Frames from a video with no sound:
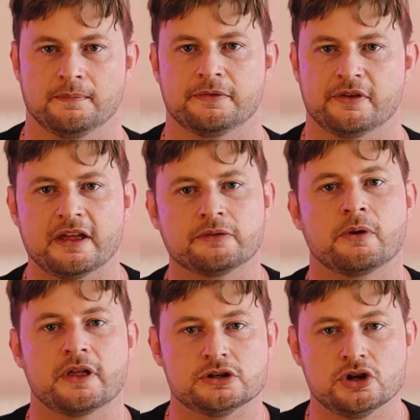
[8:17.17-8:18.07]
So that's
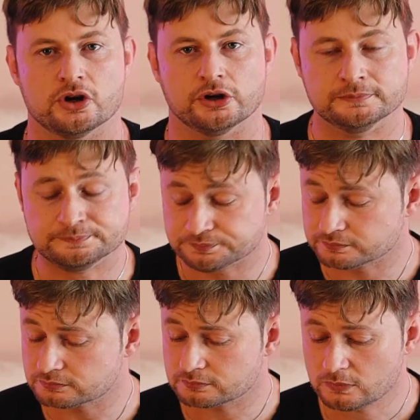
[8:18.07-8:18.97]
what they do.
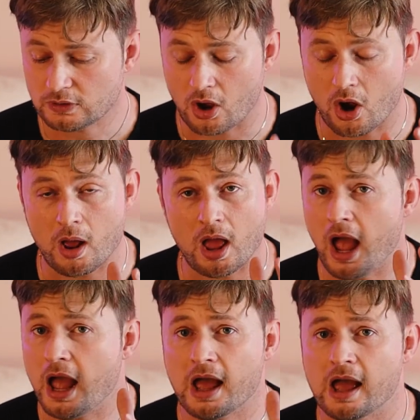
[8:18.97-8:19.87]

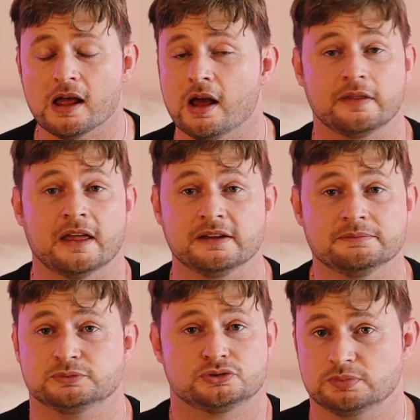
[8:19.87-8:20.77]
And
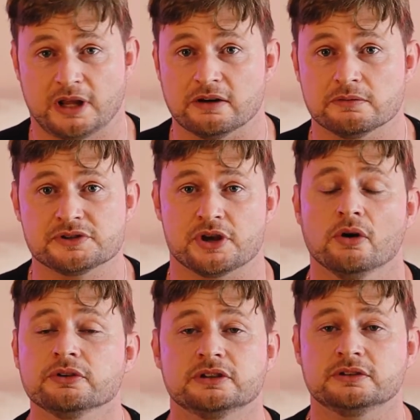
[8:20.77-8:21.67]
they get a
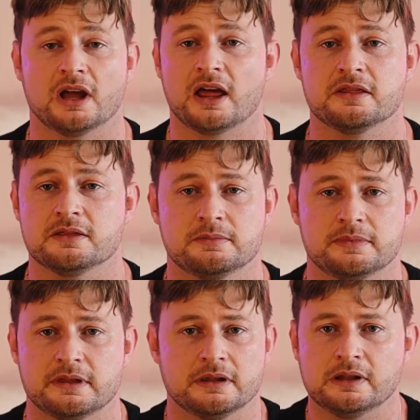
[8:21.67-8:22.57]
result and
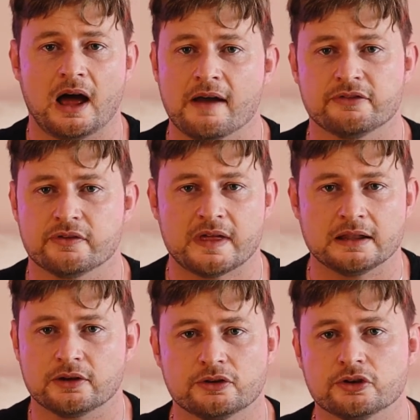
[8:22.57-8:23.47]
the lives of
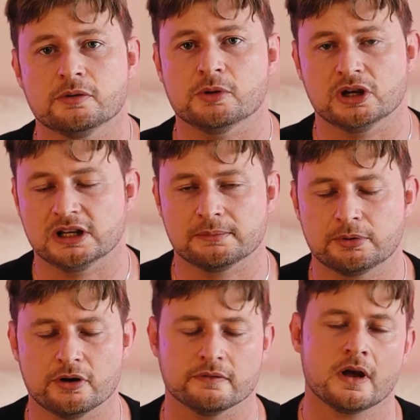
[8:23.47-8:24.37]
that local community
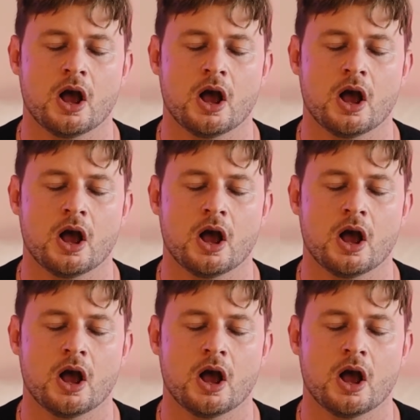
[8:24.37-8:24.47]
improve.